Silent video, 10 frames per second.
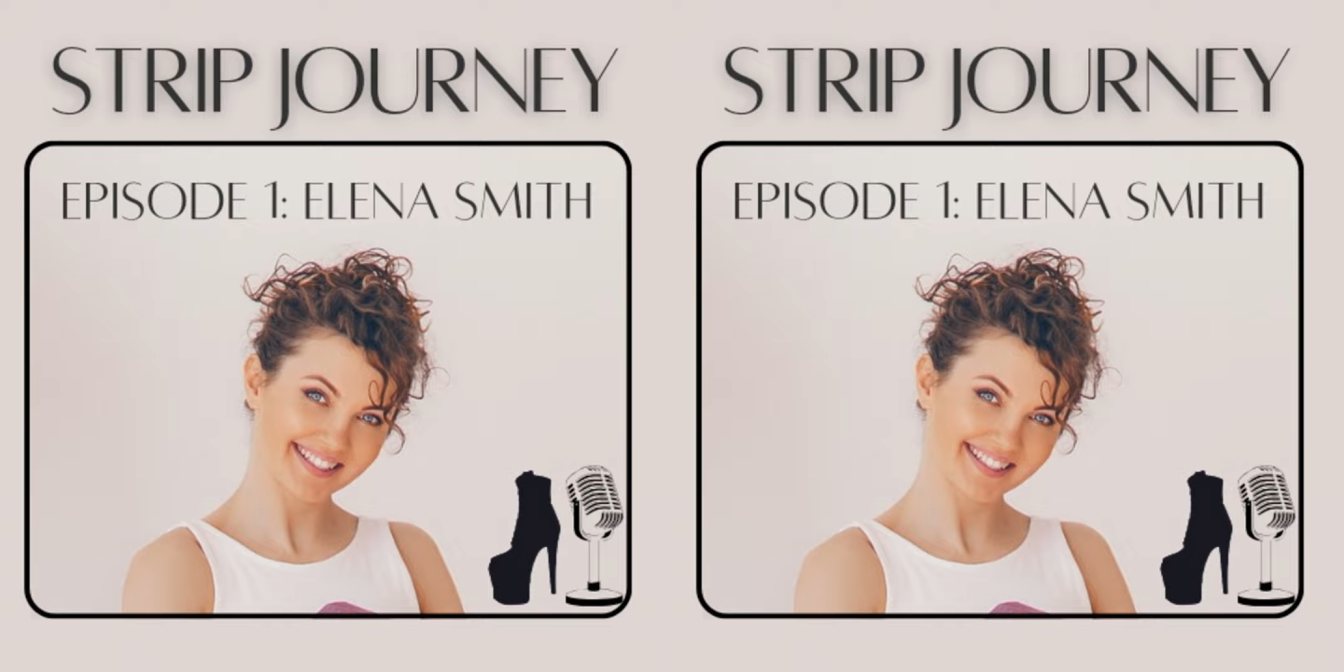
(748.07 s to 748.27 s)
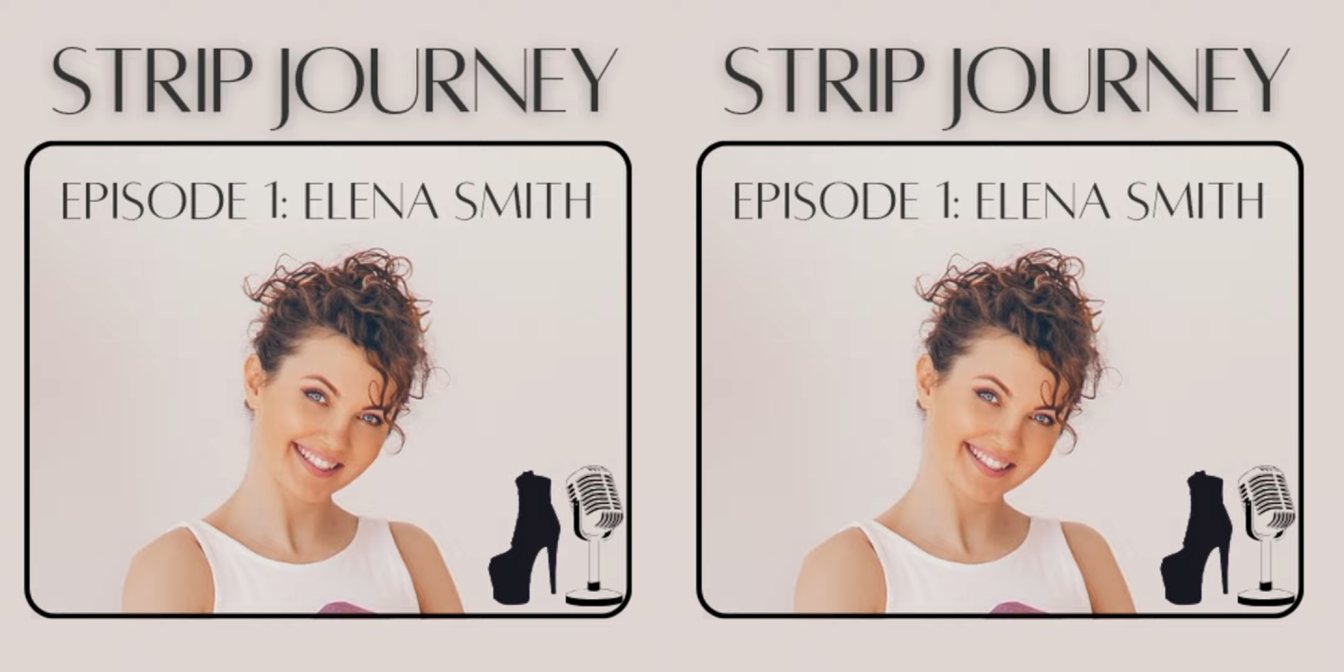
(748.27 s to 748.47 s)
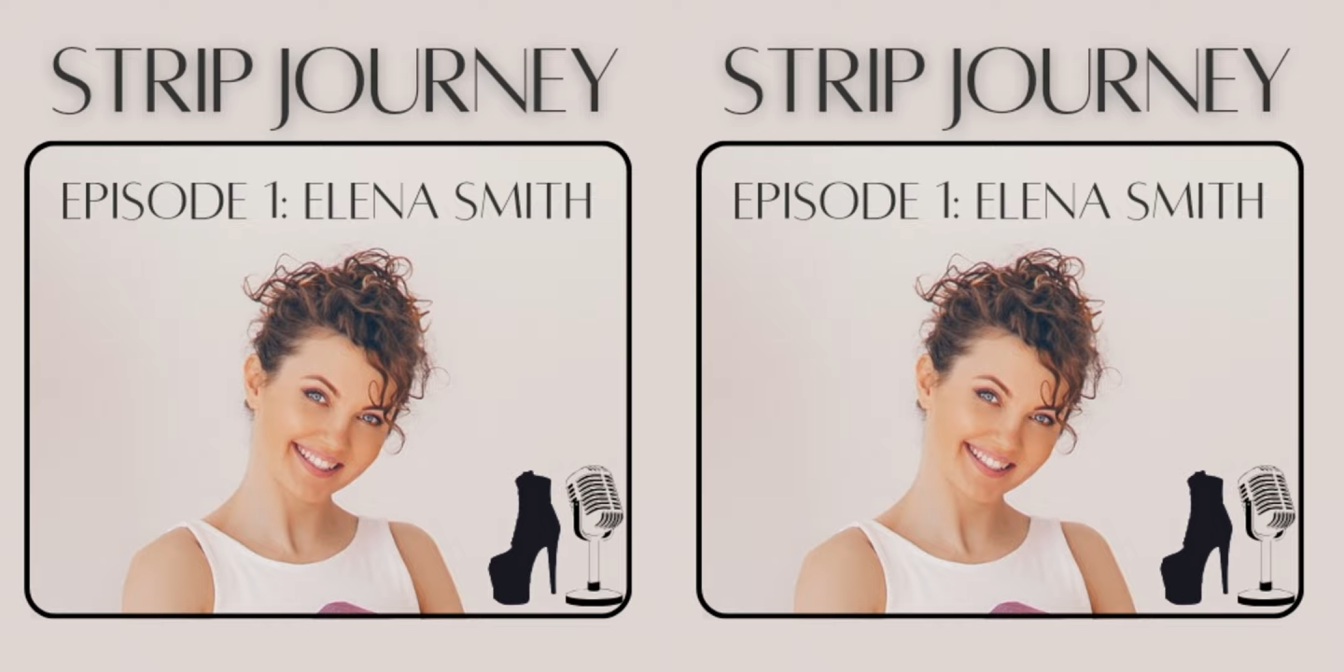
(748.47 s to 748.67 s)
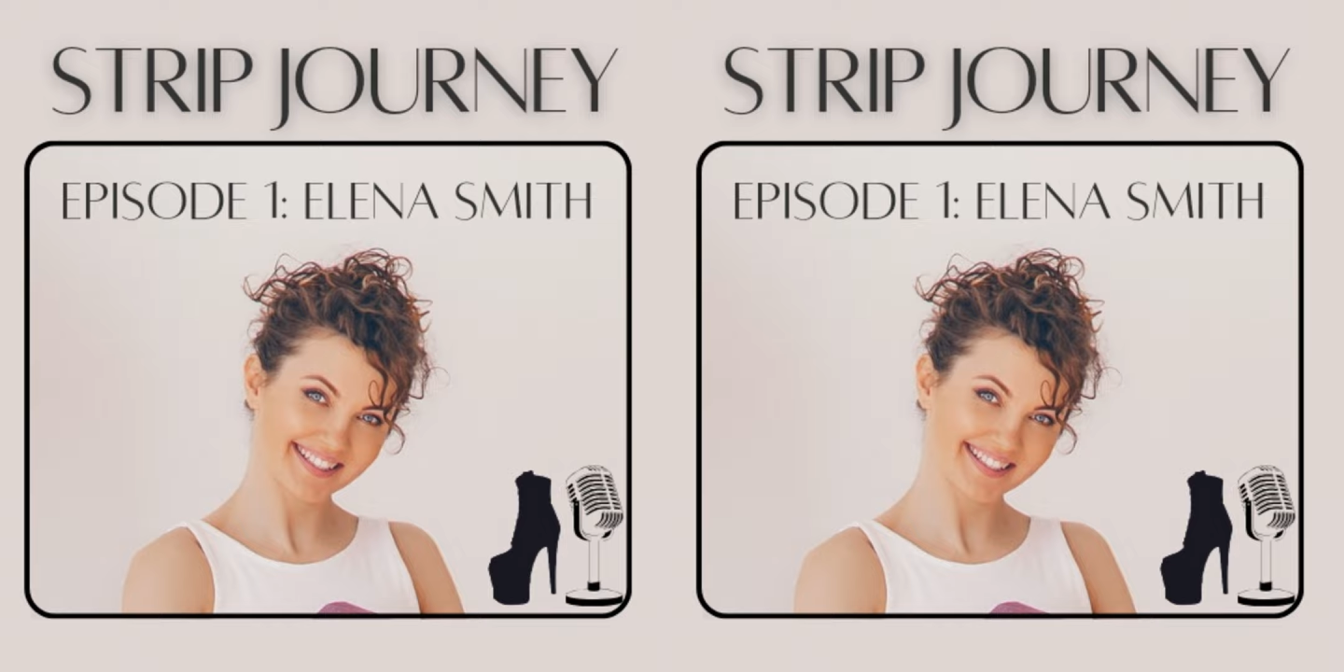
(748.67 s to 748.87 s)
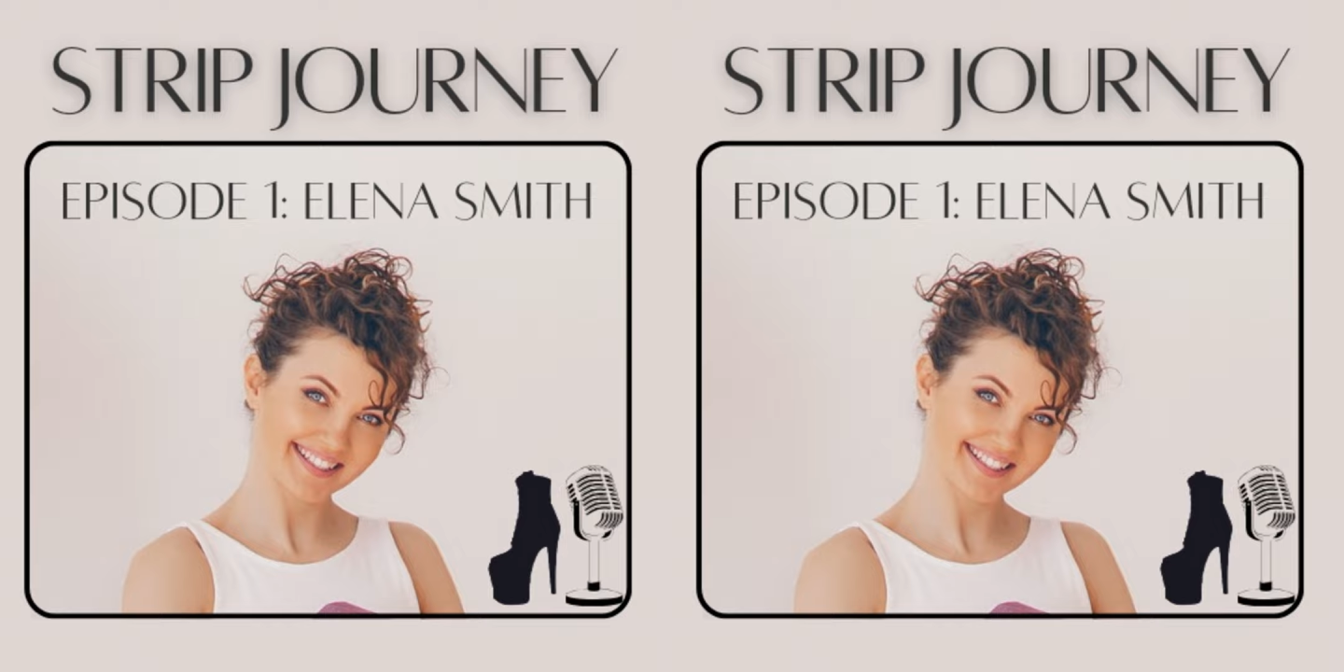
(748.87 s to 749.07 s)
happening right
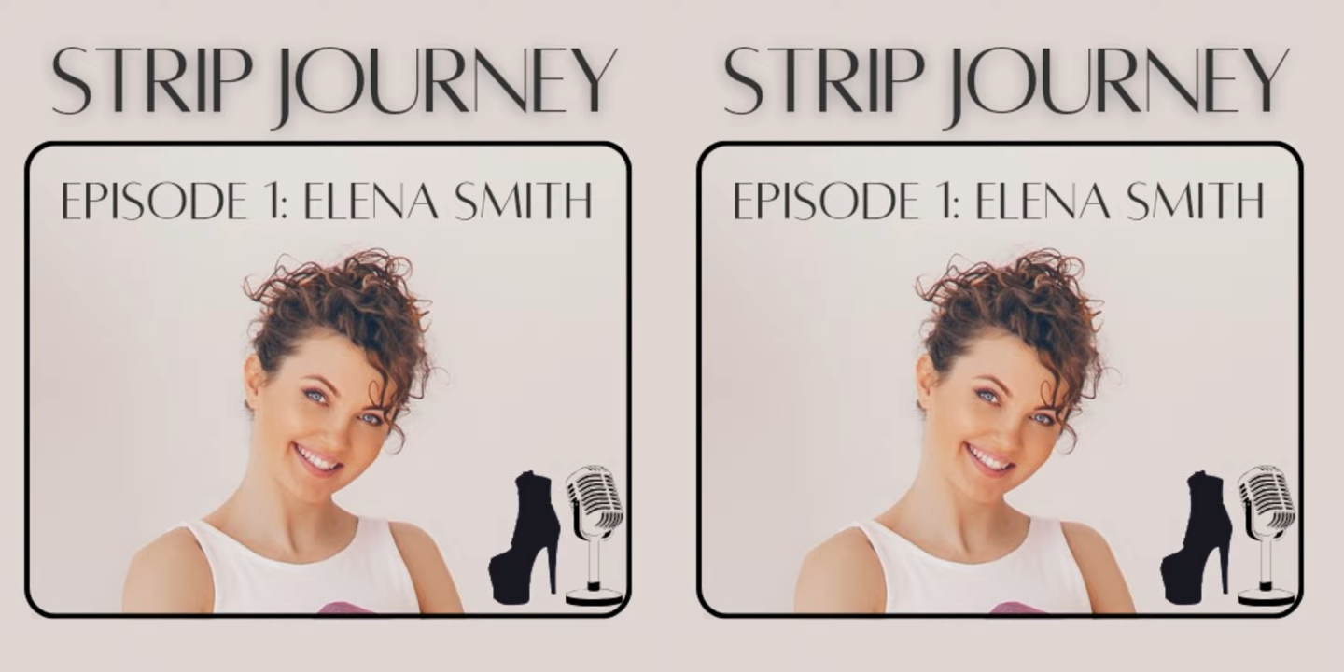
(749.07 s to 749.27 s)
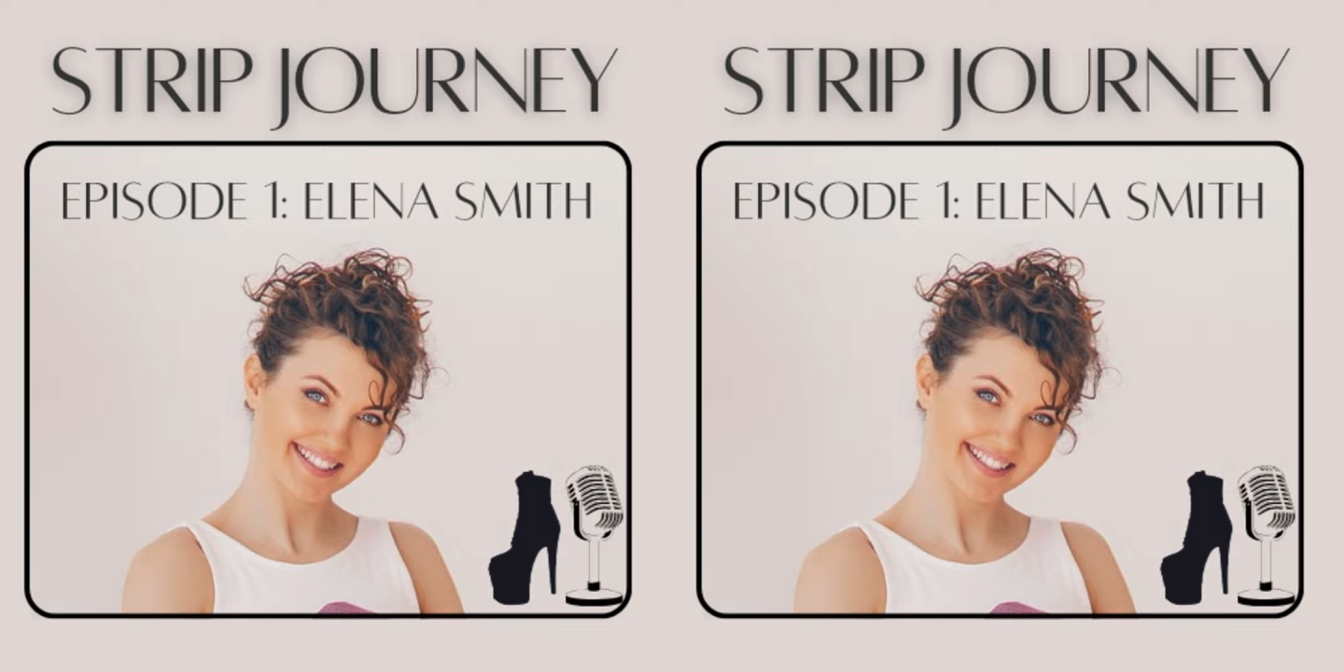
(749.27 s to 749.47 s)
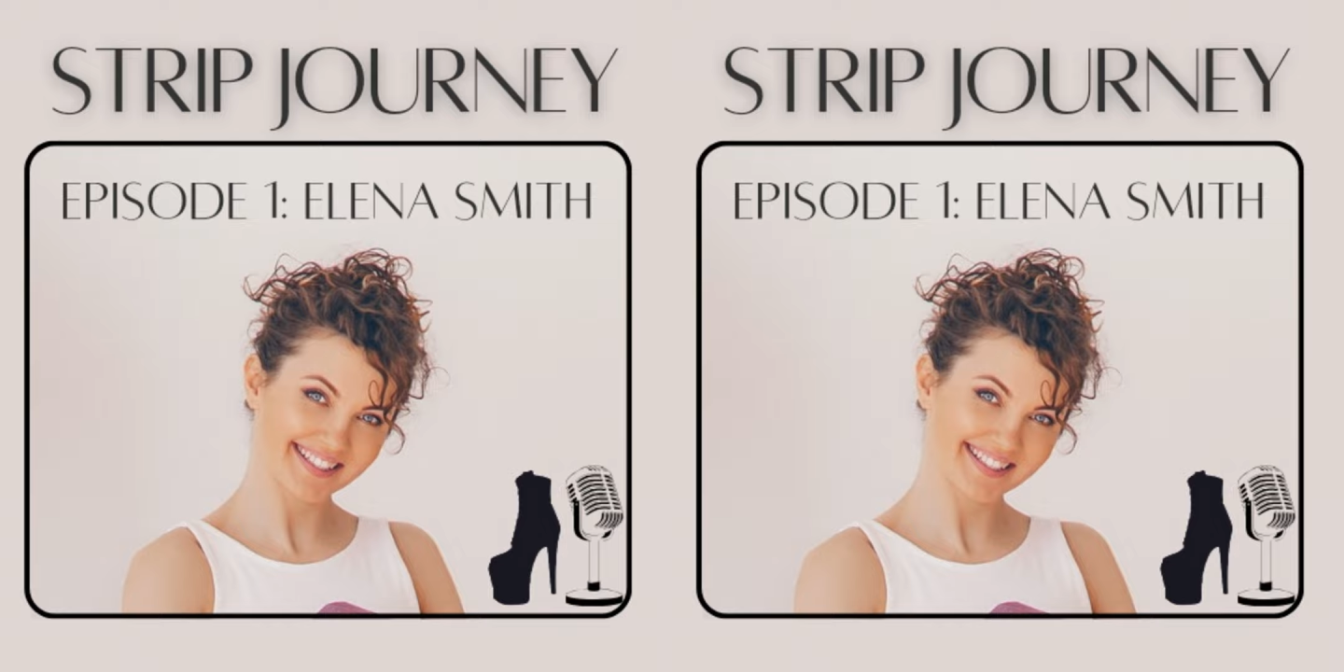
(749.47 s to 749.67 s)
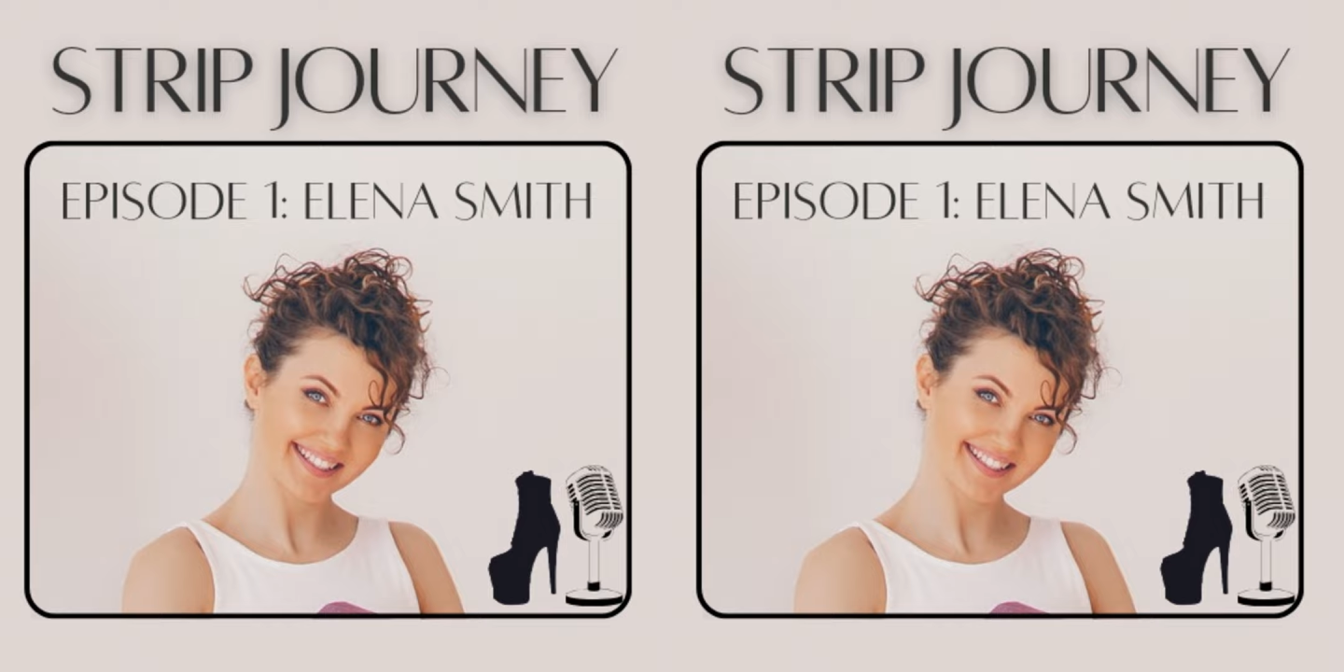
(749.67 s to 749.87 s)
now when it's spreading much more.